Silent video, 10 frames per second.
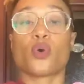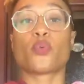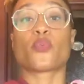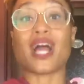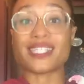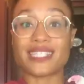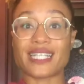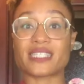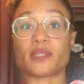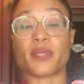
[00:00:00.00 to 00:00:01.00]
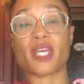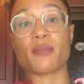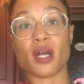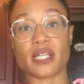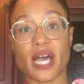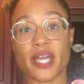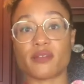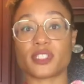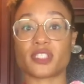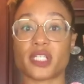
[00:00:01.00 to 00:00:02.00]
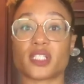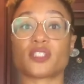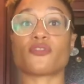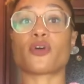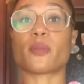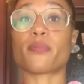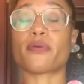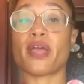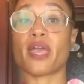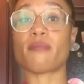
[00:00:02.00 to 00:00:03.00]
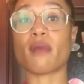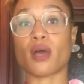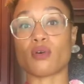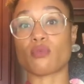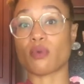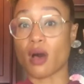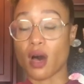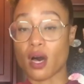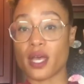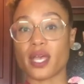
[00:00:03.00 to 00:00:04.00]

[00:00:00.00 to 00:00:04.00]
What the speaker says: Roxy eats the PMR diet, which stands for Prey Model Raw.